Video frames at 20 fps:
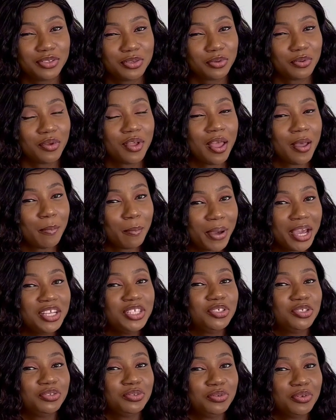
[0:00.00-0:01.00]
So
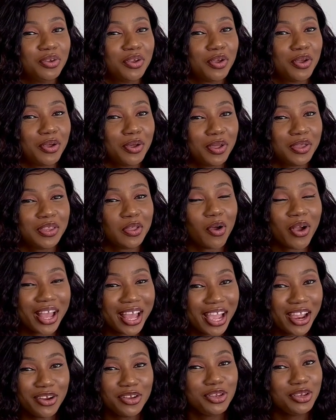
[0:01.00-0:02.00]
mind you,
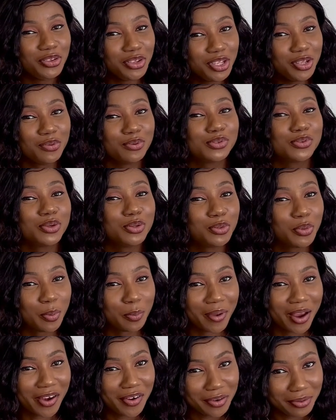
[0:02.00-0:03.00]
Oga knew he was going to
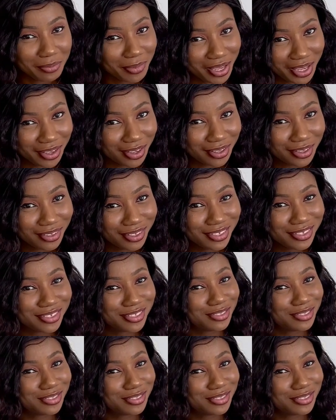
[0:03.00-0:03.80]
marry me. This is